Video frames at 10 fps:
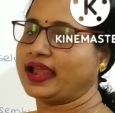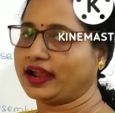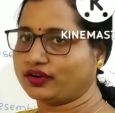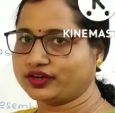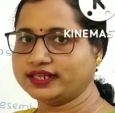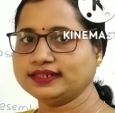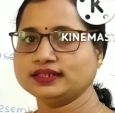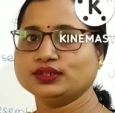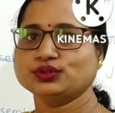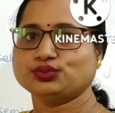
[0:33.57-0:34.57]
According
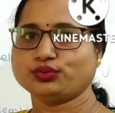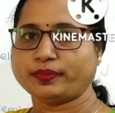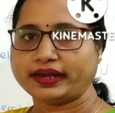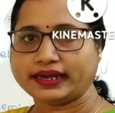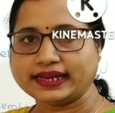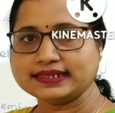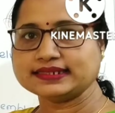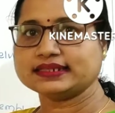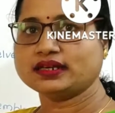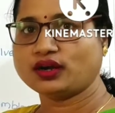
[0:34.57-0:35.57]
to
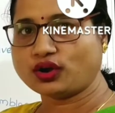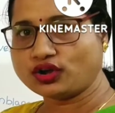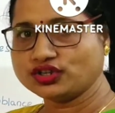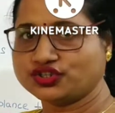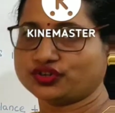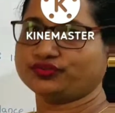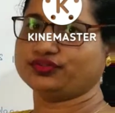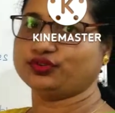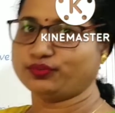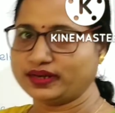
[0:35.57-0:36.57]
Mendel's laws of
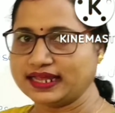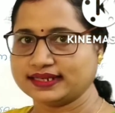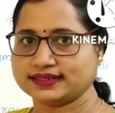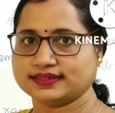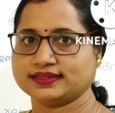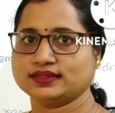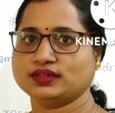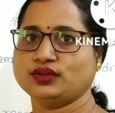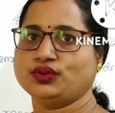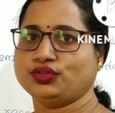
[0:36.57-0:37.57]
dominance,
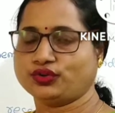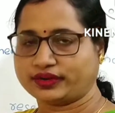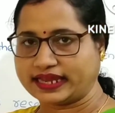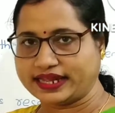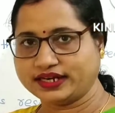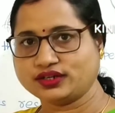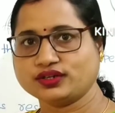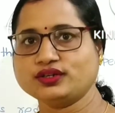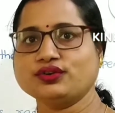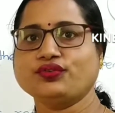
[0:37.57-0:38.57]
the
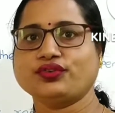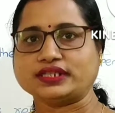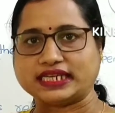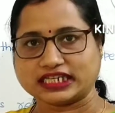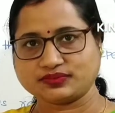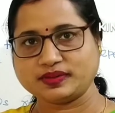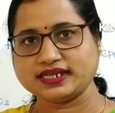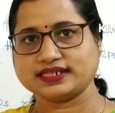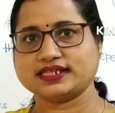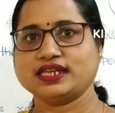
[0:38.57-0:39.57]
character which
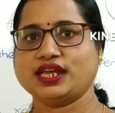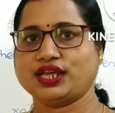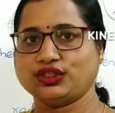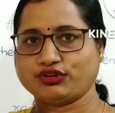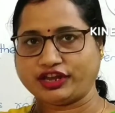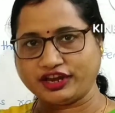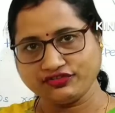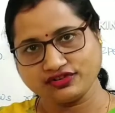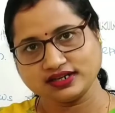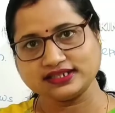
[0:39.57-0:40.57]
expressed in the
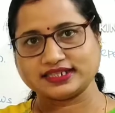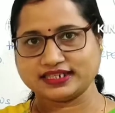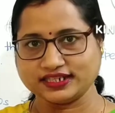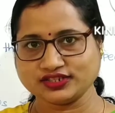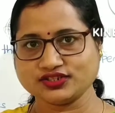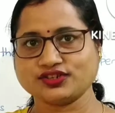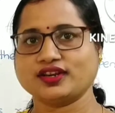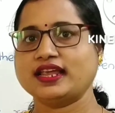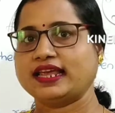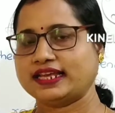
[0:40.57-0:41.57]
F1 generation
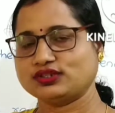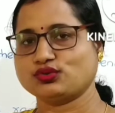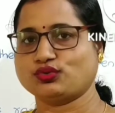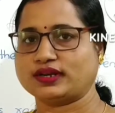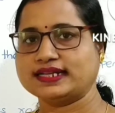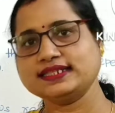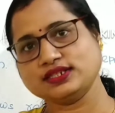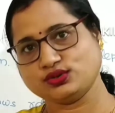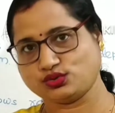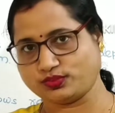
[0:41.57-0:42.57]
is known as
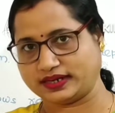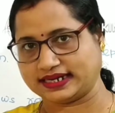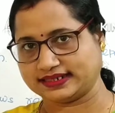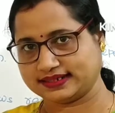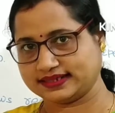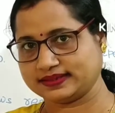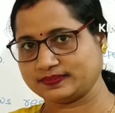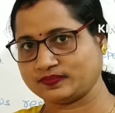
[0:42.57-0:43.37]
dominance.